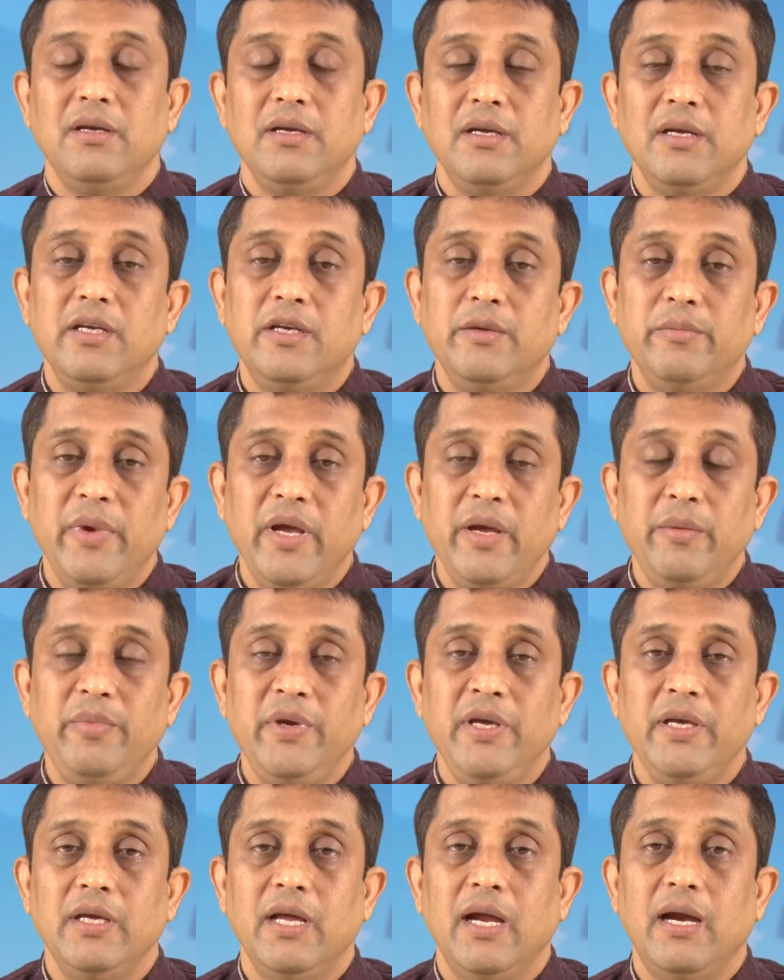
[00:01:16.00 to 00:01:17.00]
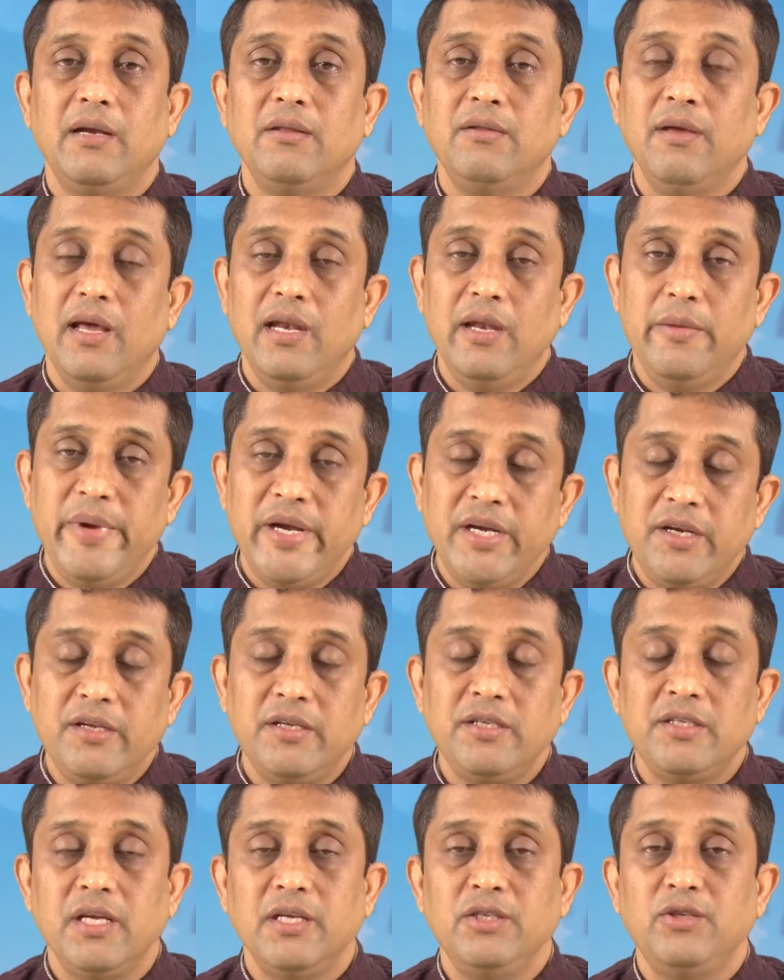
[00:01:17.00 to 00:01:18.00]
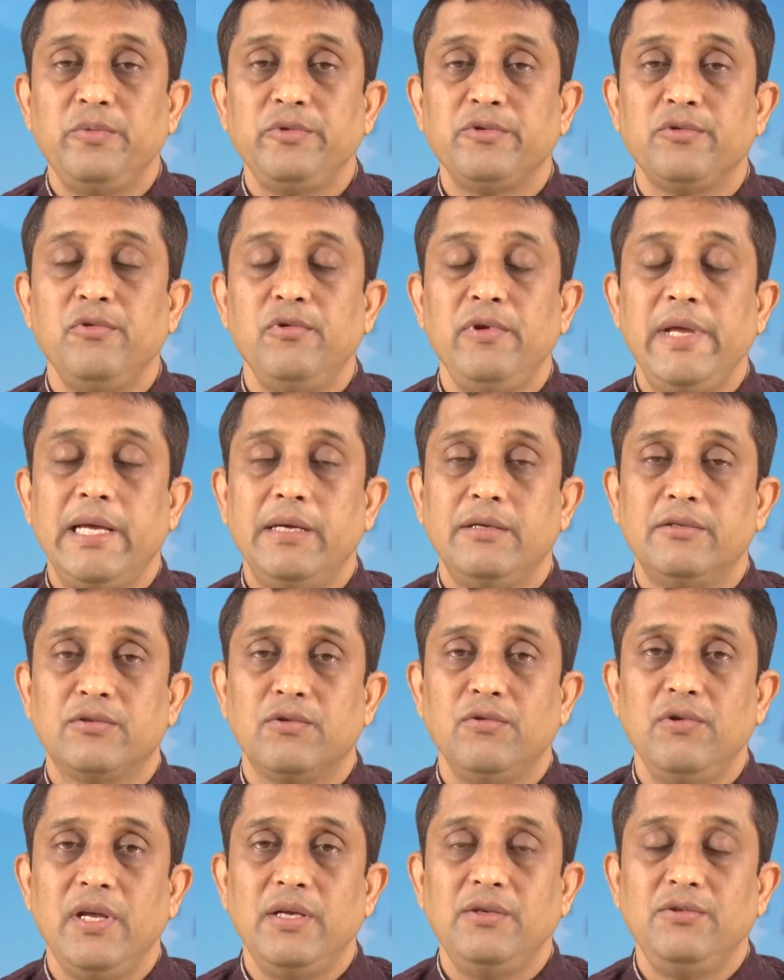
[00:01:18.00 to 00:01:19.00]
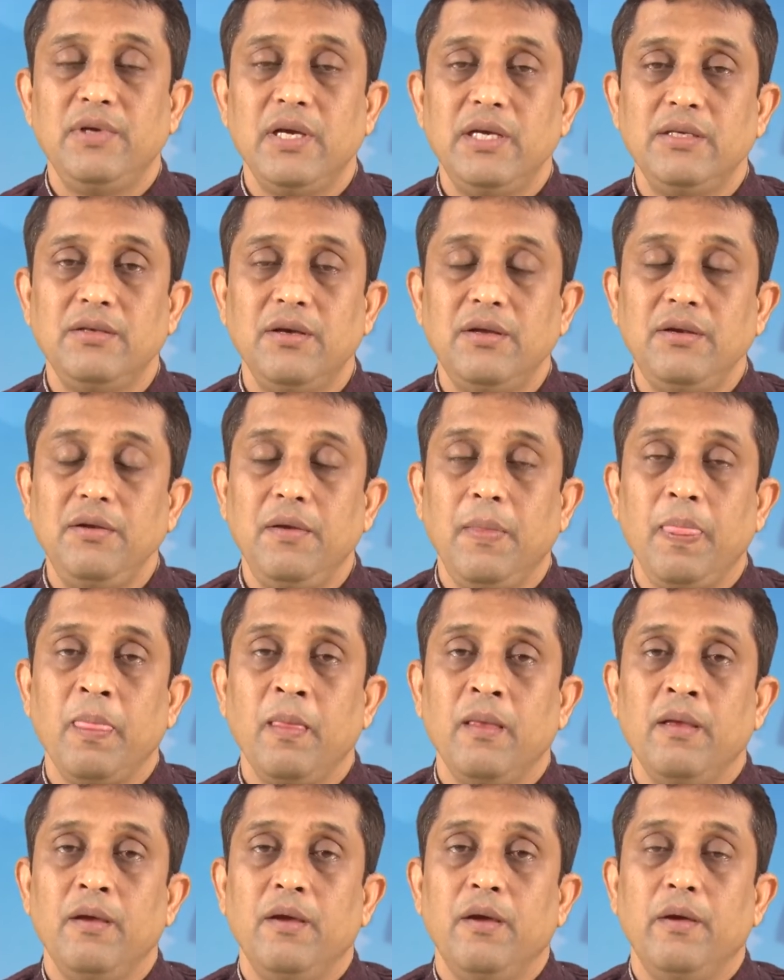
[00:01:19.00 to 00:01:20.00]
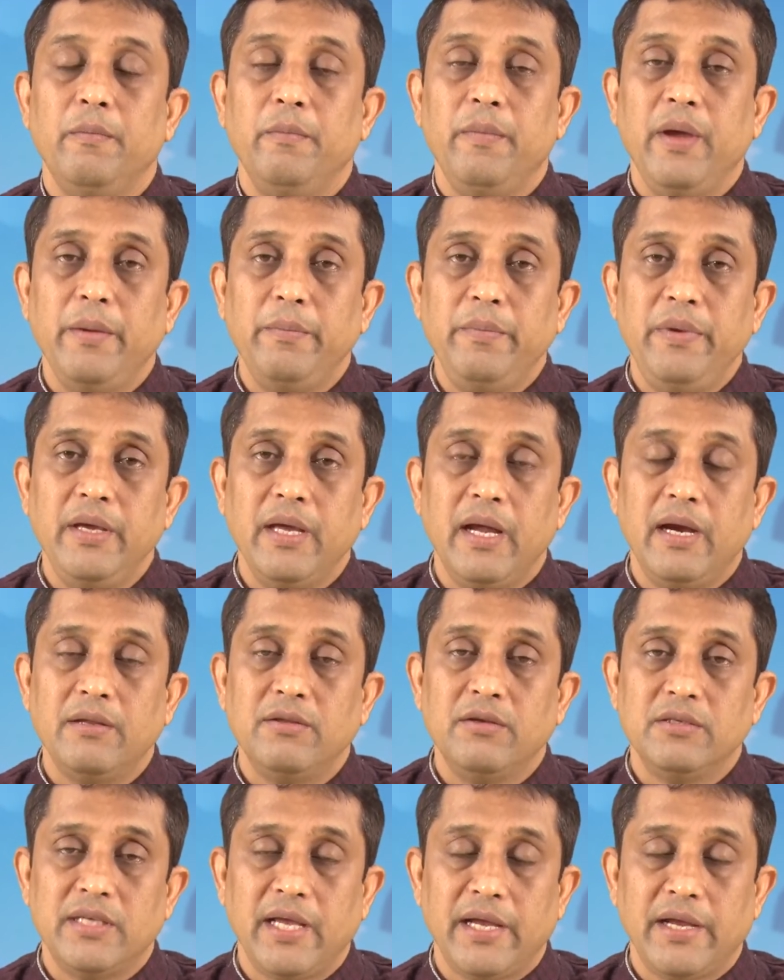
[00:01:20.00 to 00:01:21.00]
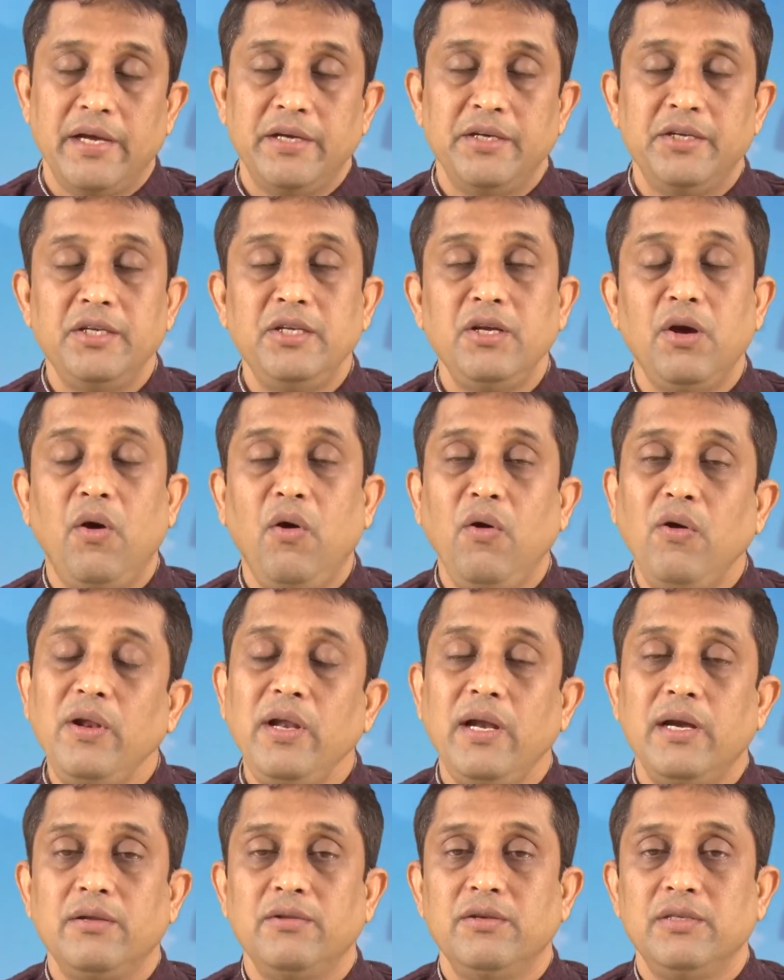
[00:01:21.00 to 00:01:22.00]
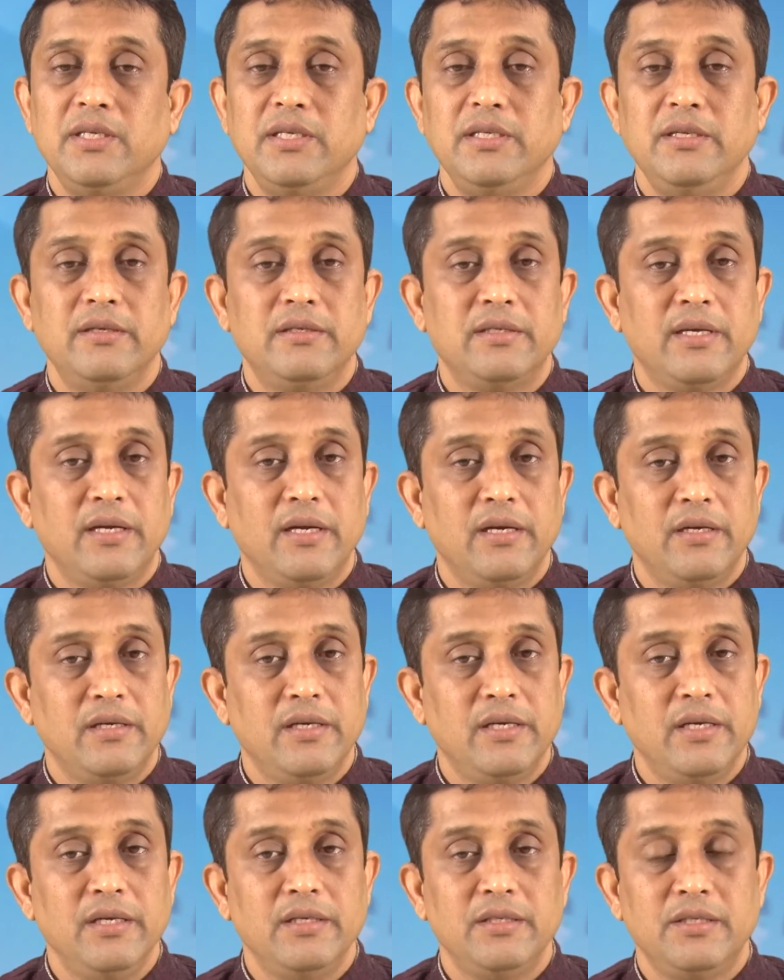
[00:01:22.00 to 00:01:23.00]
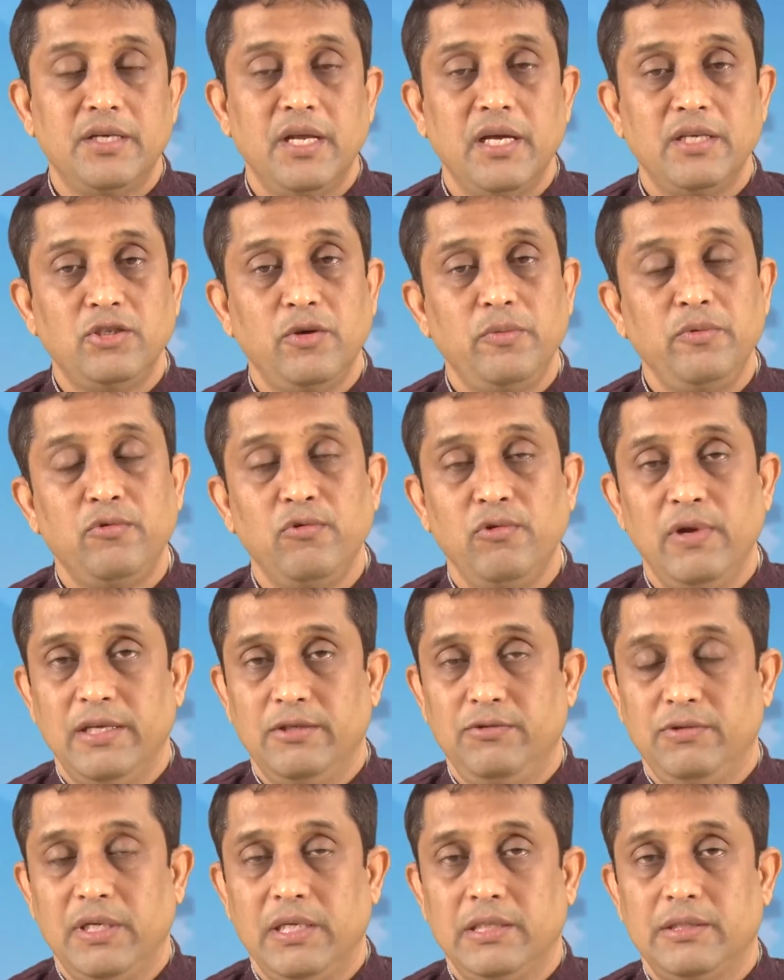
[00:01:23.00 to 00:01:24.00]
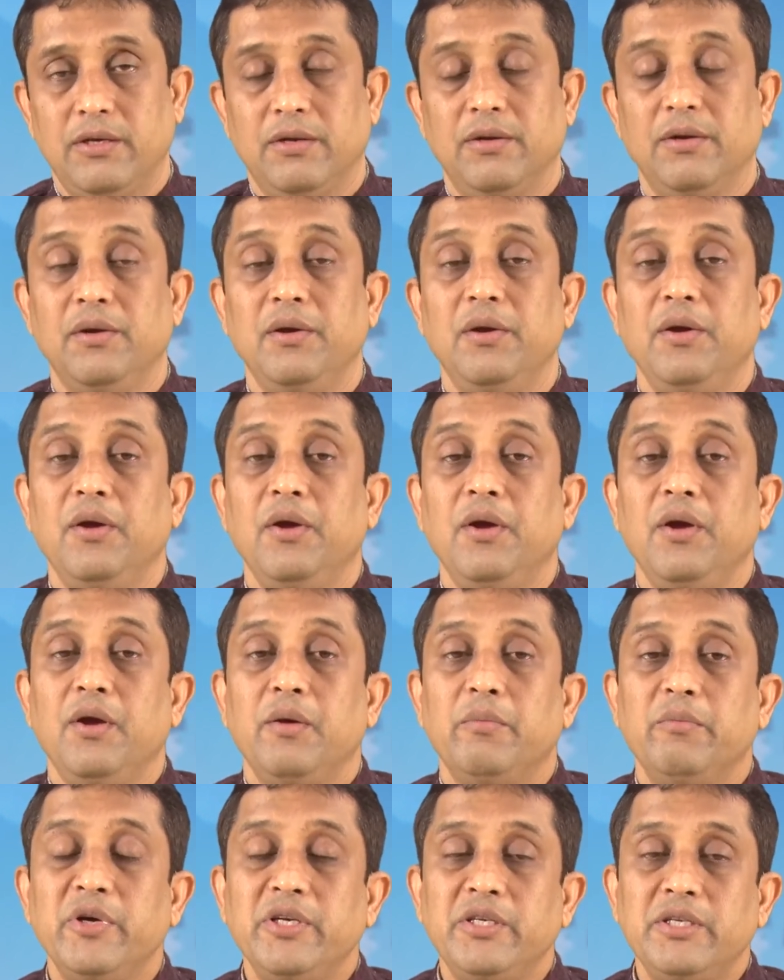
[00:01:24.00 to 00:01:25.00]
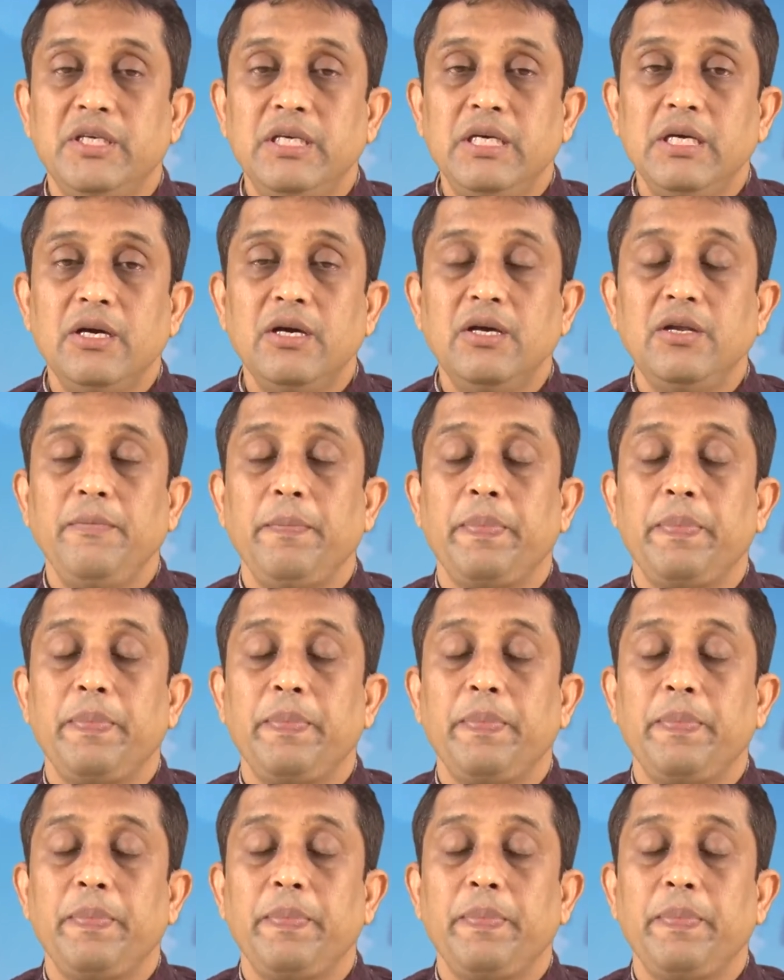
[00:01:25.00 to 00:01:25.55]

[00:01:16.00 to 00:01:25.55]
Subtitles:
It may be at the elementary stage of school education, may be at the secondary or at the senior secondary stage of school education. But here